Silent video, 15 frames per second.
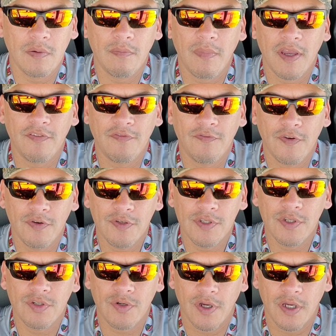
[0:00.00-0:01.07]
my
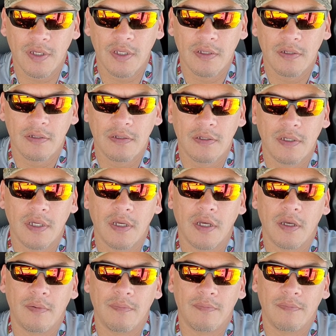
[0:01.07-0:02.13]
first truck,
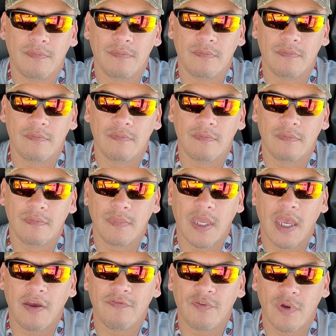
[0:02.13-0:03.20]

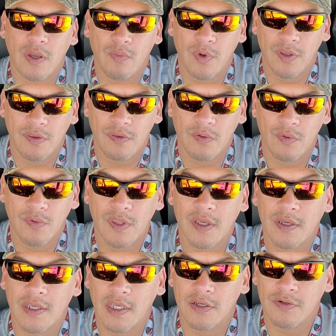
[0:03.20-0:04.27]
after I went through
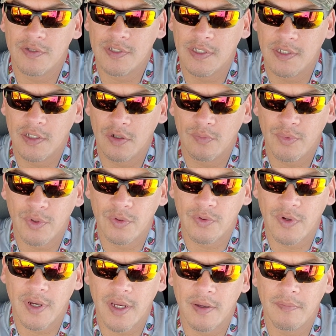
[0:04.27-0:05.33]
the Get Your CDL
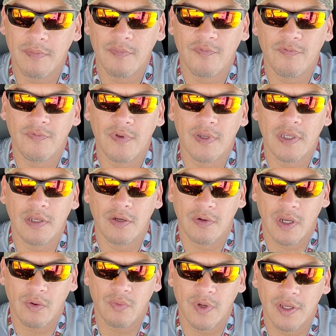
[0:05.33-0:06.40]
program here
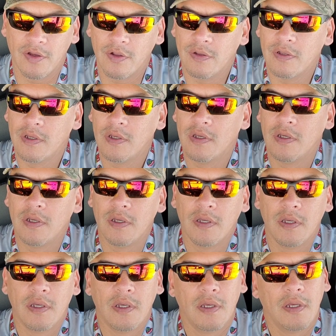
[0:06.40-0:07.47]
at Rail,
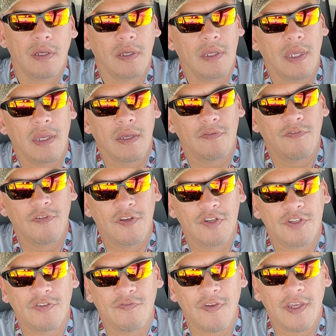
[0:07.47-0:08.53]

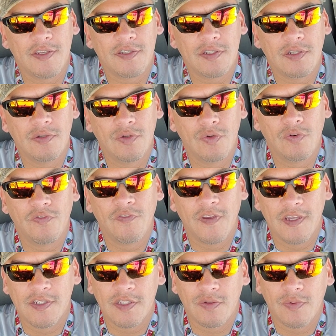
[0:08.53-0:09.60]
finished phase 2.
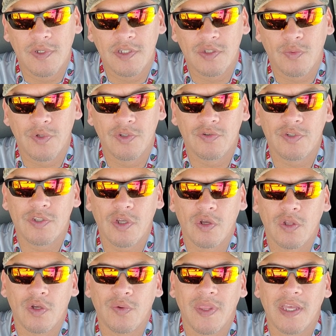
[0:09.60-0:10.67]
Phase 3 is when you're
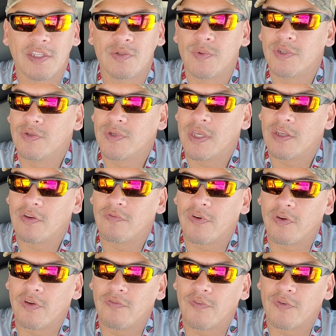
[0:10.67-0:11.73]
solo. That's when you get your
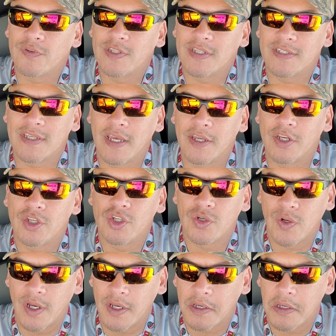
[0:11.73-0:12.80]
very first assigned
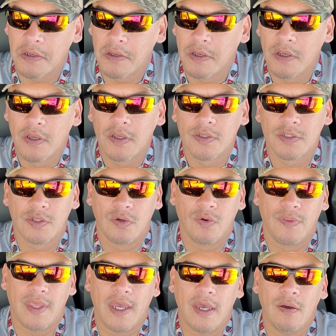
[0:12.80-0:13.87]
truck.
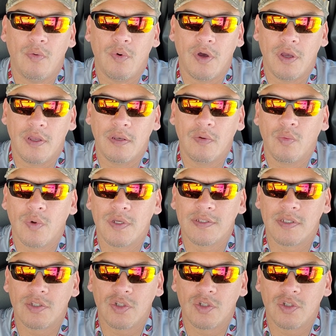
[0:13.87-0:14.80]
So that one was a